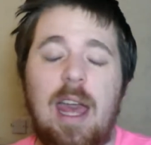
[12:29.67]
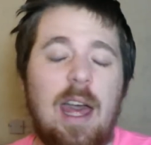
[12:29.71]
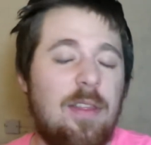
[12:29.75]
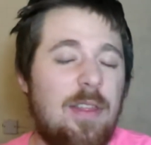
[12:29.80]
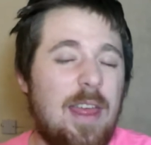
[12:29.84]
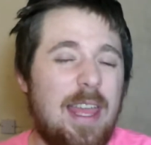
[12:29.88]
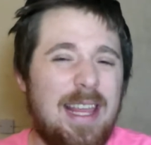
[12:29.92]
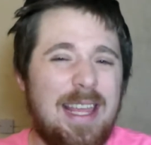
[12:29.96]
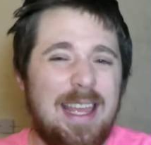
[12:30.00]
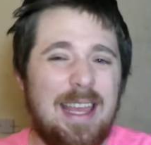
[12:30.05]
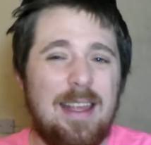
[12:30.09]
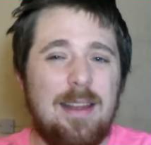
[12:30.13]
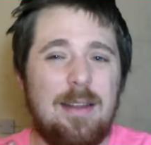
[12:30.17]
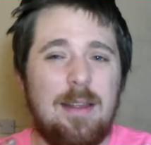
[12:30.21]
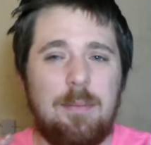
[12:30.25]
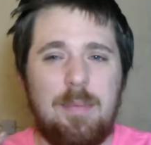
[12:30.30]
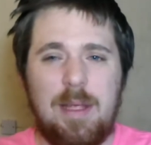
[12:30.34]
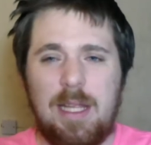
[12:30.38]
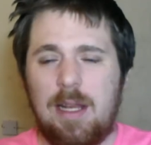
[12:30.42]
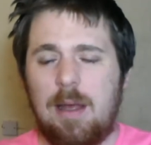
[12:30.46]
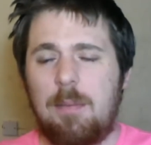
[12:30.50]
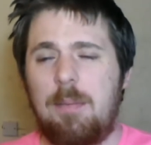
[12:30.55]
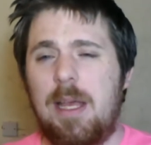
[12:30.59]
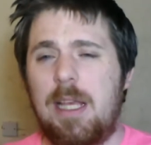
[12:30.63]
I think it'd have
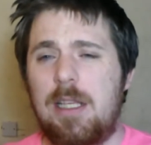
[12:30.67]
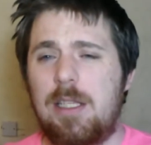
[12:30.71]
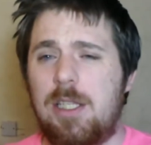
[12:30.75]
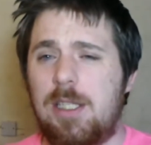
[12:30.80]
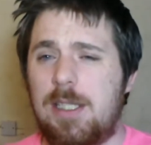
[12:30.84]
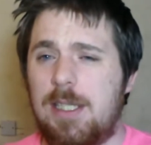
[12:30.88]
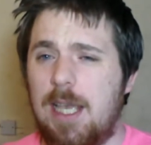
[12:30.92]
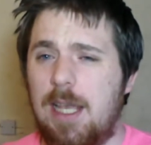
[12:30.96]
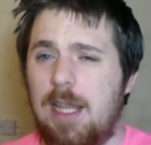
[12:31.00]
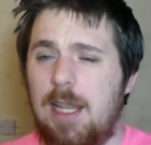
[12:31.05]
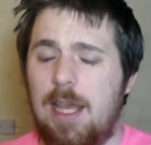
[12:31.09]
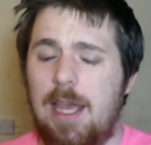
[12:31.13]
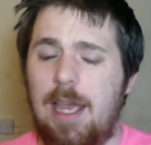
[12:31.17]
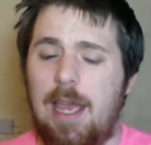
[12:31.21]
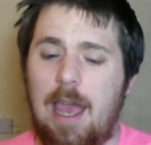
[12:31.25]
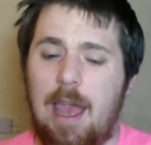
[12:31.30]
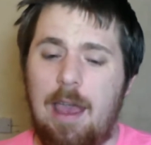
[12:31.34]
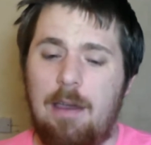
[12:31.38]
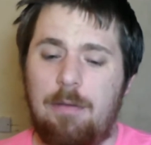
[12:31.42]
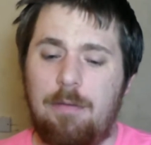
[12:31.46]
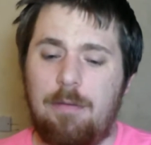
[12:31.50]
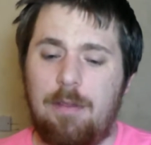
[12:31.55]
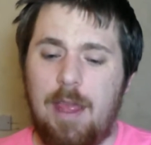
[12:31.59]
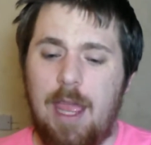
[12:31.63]
been a bit silly
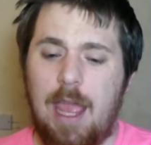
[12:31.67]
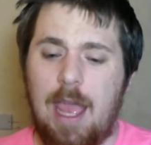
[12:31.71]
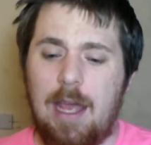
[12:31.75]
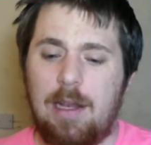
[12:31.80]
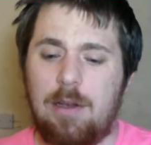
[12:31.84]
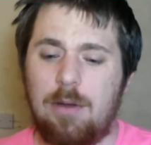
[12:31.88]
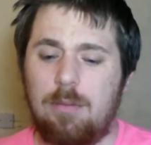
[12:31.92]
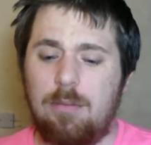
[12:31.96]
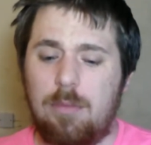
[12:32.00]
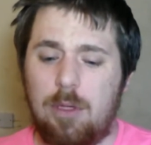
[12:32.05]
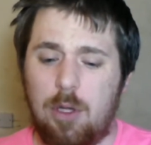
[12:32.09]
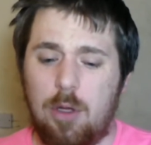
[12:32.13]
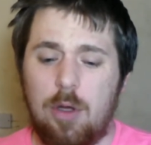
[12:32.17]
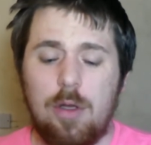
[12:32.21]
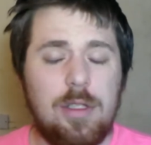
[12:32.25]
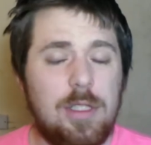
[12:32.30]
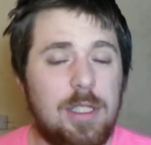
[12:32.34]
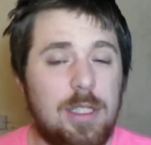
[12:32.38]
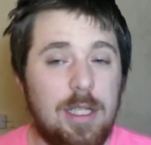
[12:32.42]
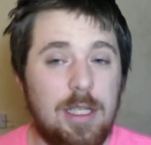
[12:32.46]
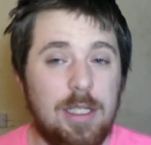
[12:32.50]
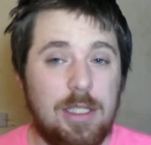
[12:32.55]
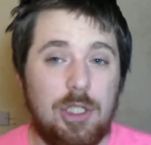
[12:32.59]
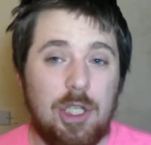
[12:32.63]
if they had him
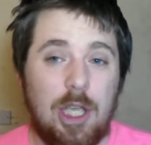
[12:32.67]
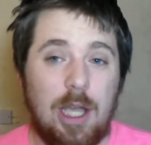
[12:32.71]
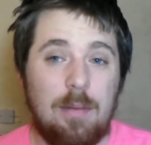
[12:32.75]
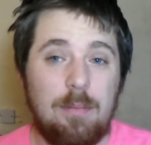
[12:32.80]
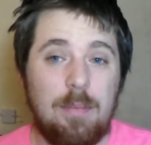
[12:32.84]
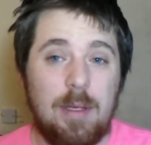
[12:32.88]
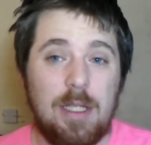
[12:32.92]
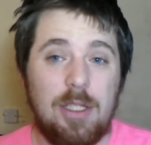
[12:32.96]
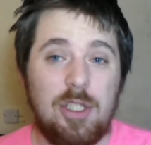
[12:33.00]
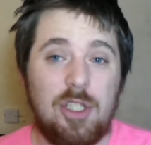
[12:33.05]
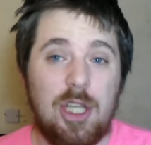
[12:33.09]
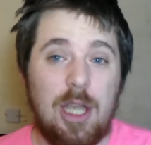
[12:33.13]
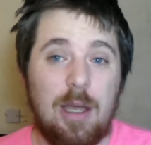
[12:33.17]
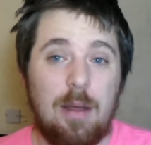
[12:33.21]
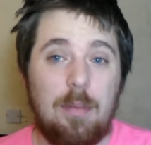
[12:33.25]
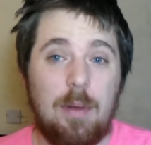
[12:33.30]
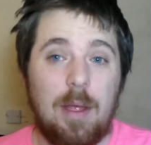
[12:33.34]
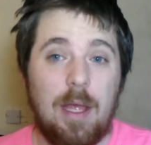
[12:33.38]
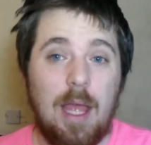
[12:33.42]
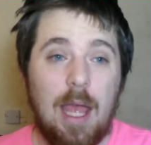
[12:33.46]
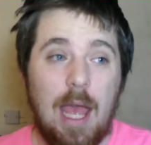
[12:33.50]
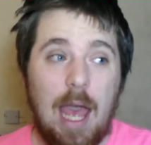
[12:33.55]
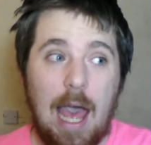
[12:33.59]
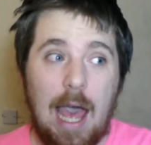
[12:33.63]
lose this championship
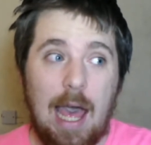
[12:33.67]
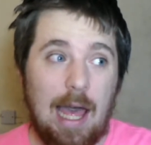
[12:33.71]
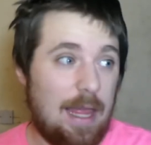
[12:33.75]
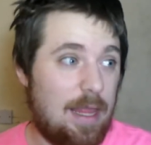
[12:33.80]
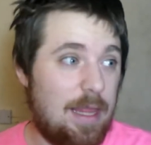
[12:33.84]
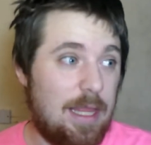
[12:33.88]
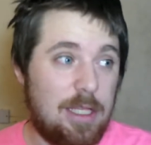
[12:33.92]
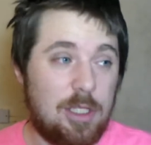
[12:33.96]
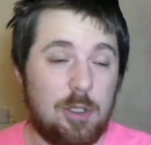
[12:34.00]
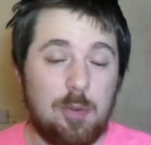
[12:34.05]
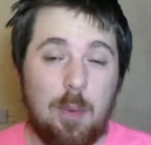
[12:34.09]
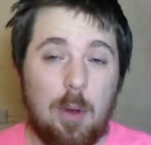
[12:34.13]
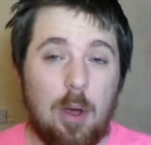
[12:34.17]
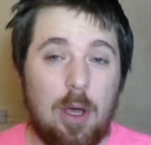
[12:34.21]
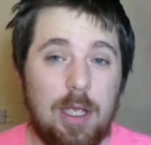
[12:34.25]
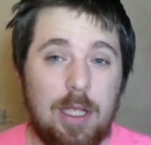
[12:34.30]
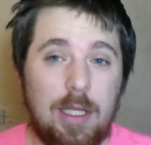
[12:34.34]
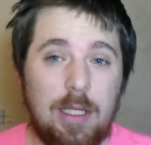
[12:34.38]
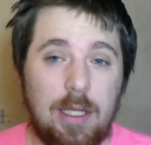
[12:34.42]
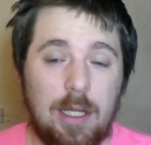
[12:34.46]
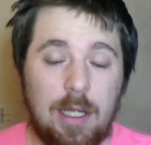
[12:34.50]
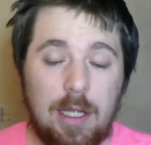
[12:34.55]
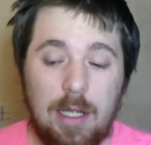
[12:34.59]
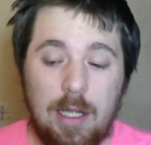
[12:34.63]
at this
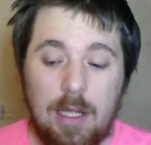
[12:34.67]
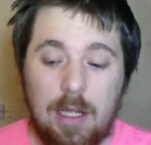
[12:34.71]
point.